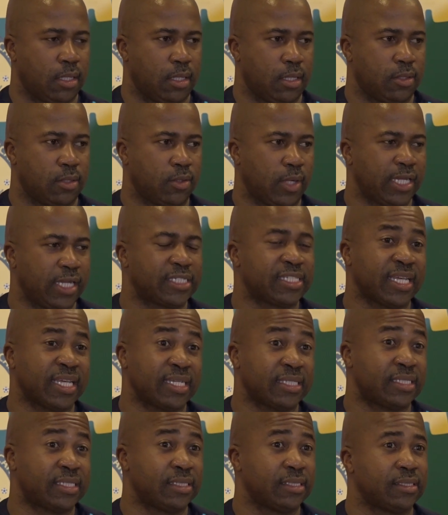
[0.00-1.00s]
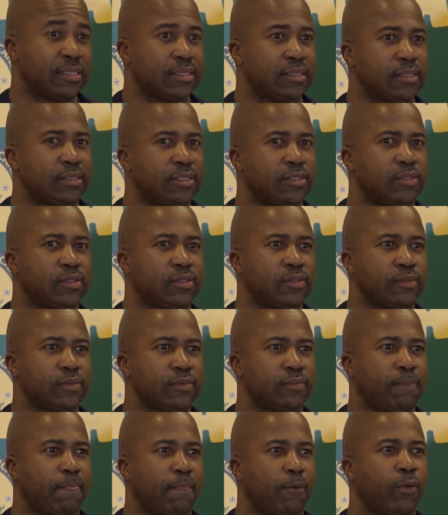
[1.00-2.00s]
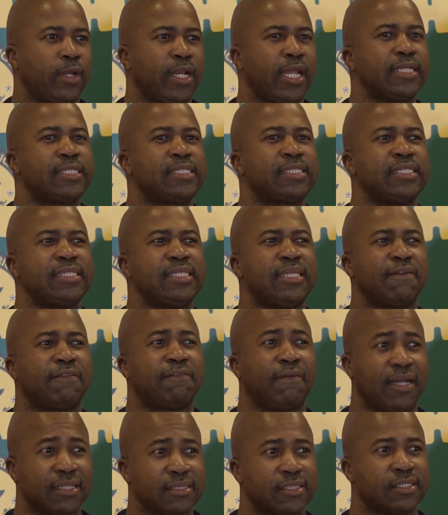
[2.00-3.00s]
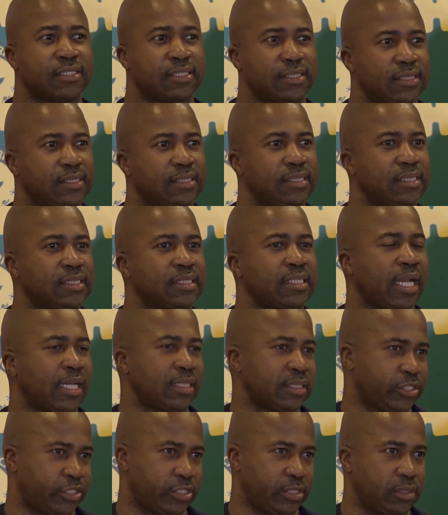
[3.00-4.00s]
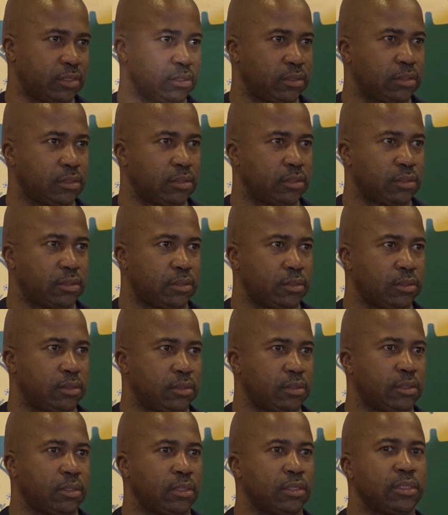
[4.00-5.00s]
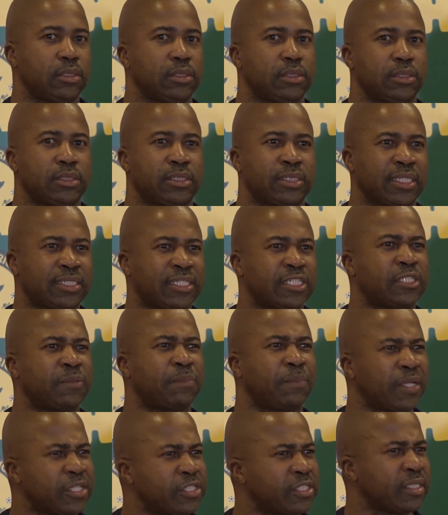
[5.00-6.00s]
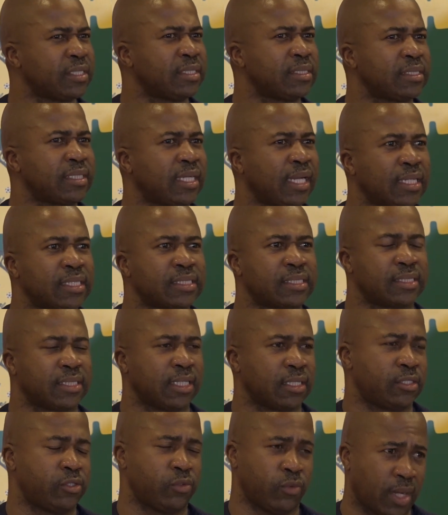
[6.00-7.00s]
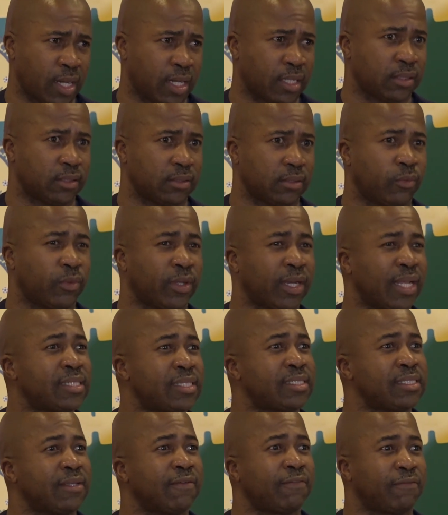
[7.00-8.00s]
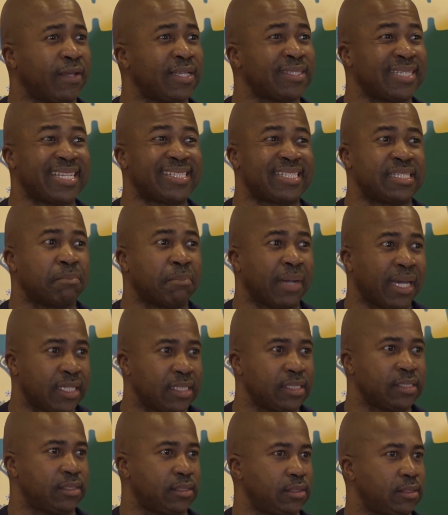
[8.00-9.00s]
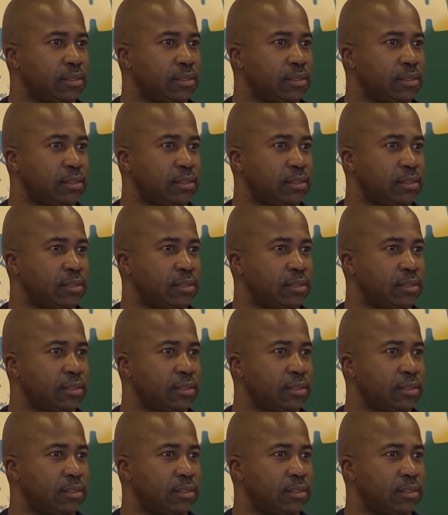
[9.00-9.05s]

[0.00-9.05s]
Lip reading: You know, I said, you know, when I see the fans in this country, such a special country that you are, when I see the fans, I see money.